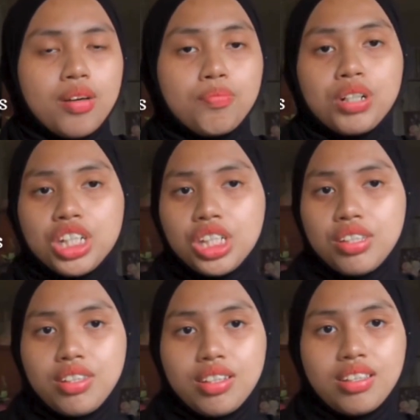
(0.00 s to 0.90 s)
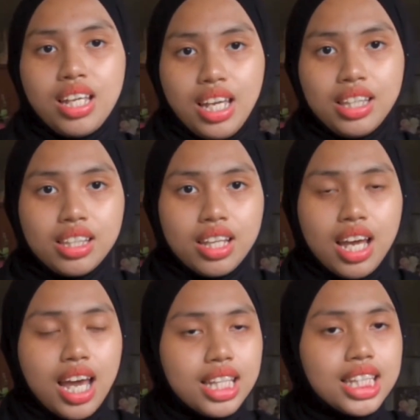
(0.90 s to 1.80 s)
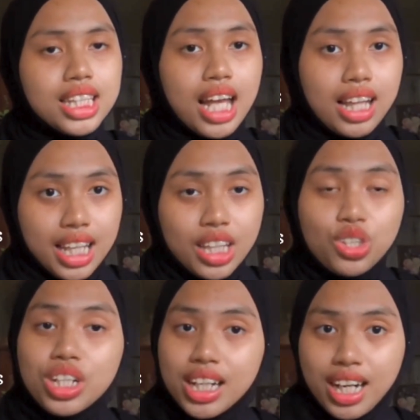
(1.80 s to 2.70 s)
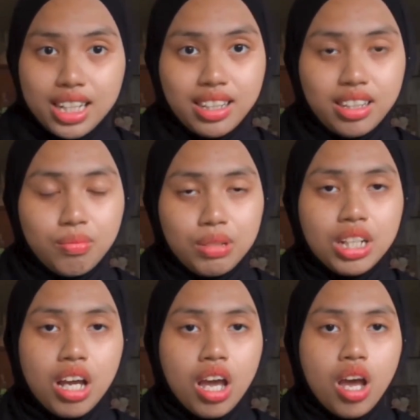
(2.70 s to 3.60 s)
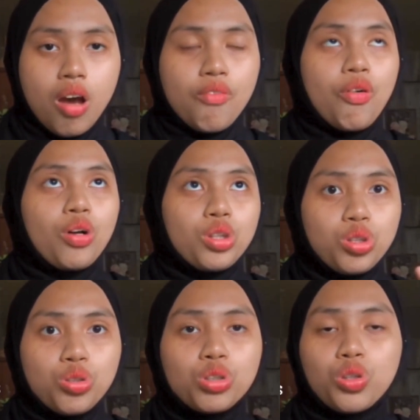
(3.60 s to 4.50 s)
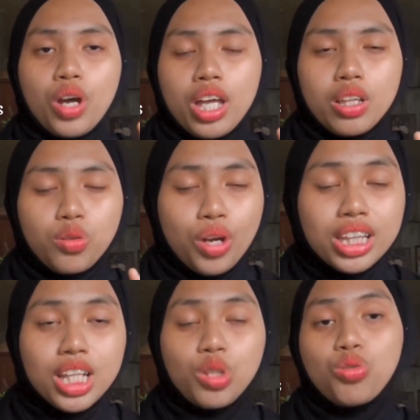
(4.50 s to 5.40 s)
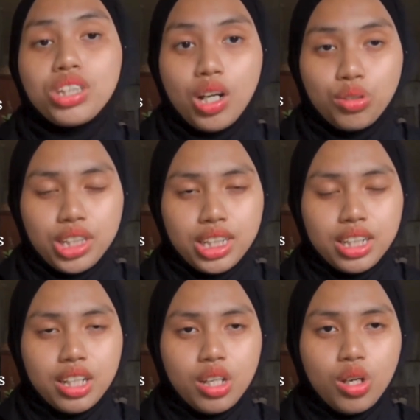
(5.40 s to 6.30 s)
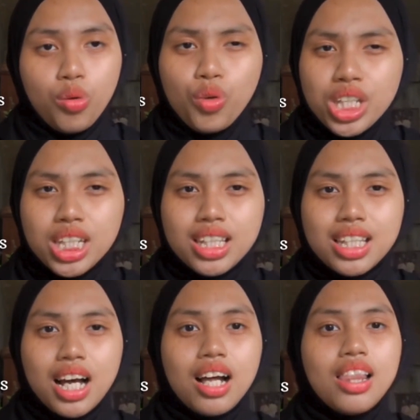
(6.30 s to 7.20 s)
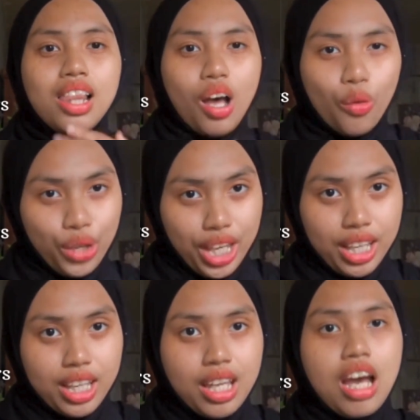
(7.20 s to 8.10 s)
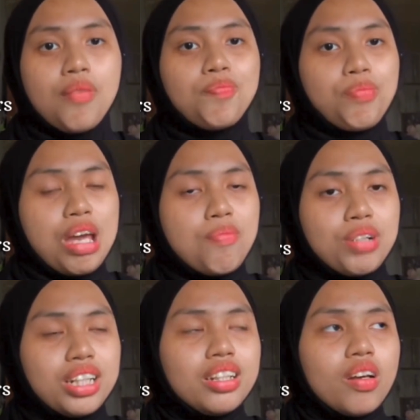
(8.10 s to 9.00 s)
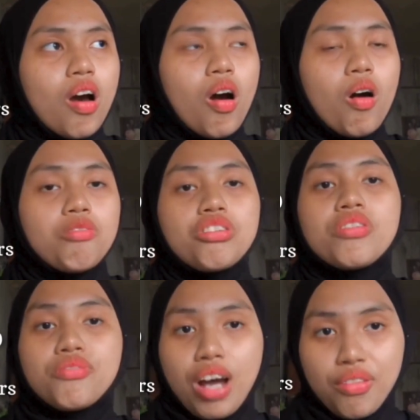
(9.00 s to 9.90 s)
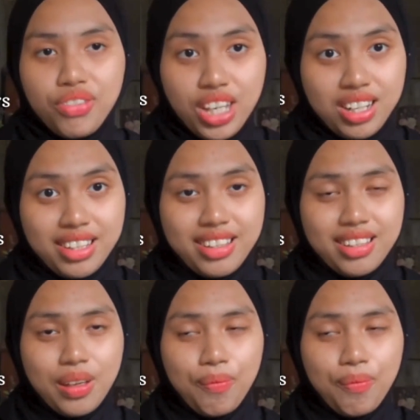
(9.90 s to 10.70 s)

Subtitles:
purchases it and sell it to the customer for 22,000, which is allowing a payment over 5 years.